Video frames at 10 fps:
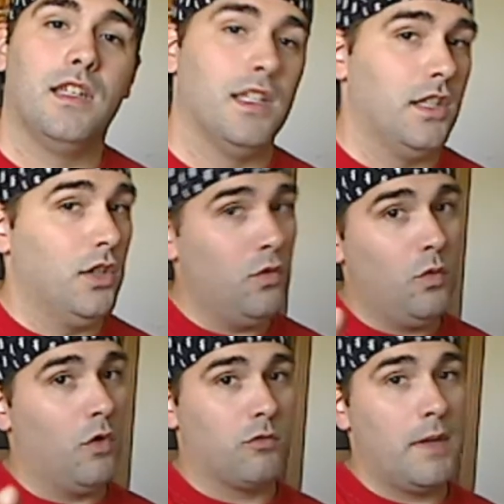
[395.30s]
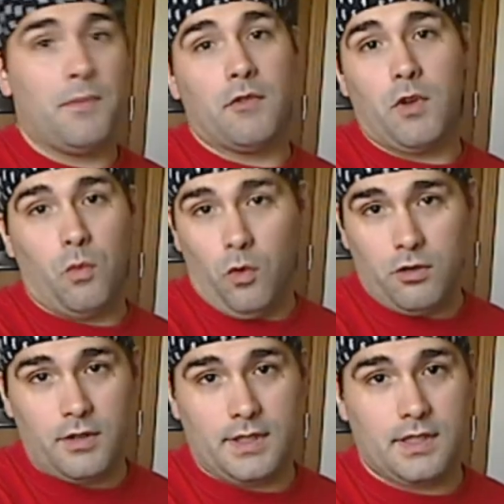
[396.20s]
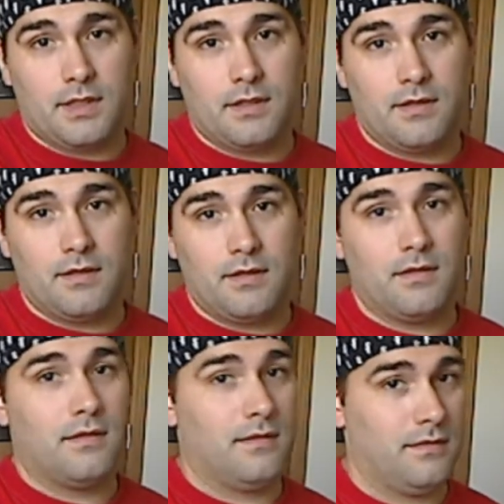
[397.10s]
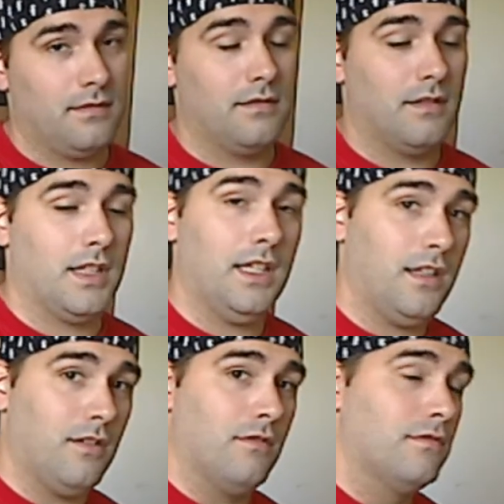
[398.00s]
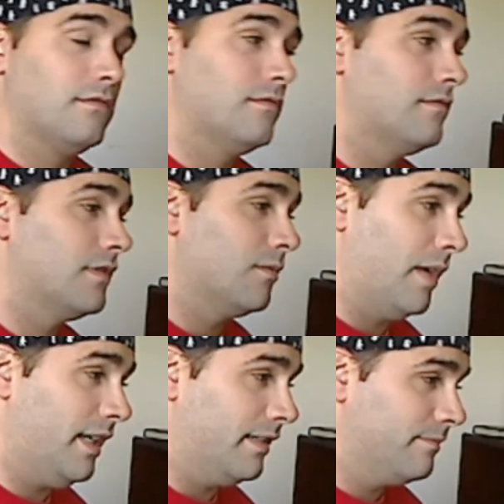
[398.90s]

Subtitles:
you will reap the rewards. Thank you. Goodbye.